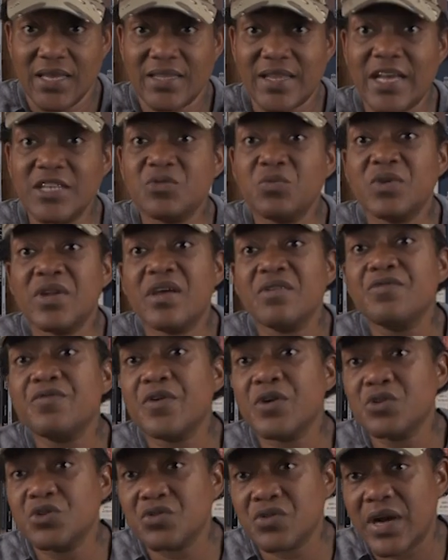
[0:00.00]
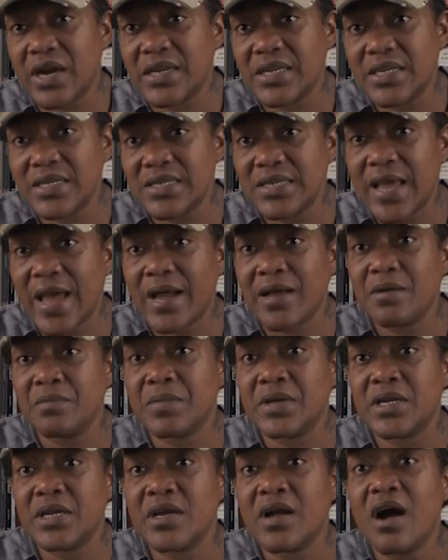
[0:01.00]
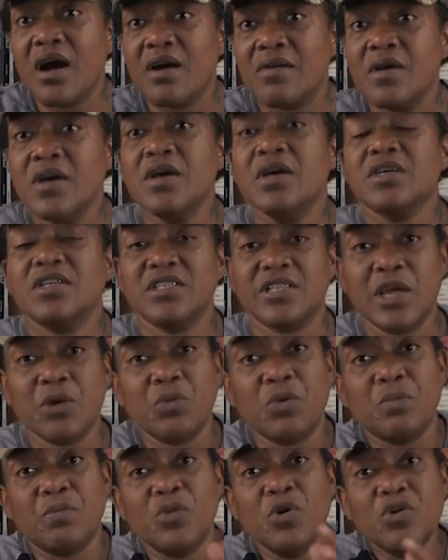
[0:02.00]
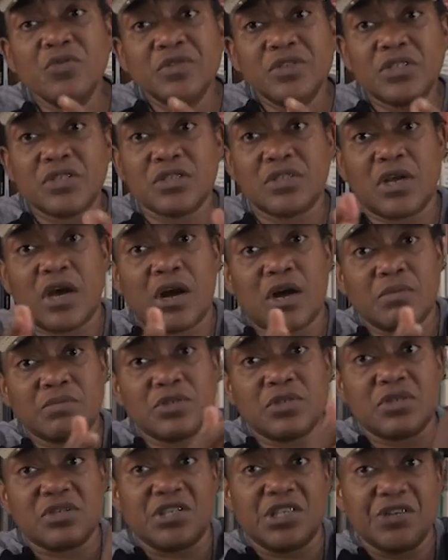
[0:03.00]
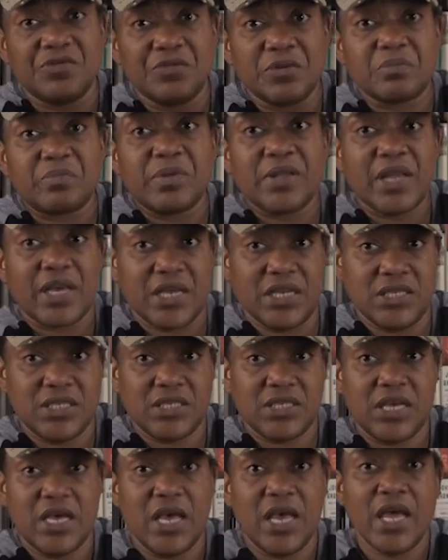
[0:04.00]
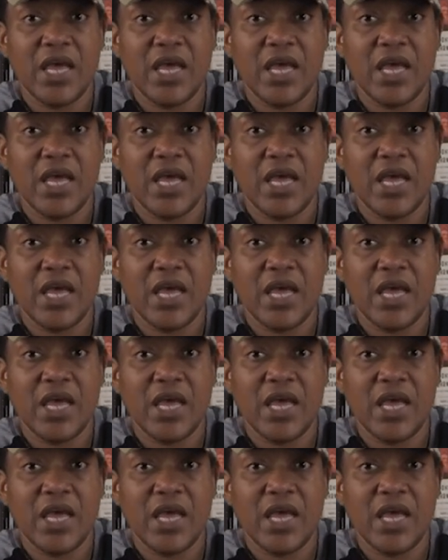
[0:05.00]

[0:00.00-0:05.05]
That's when they first tried to attack him in the convoy, because they were moving Saddam to a different place.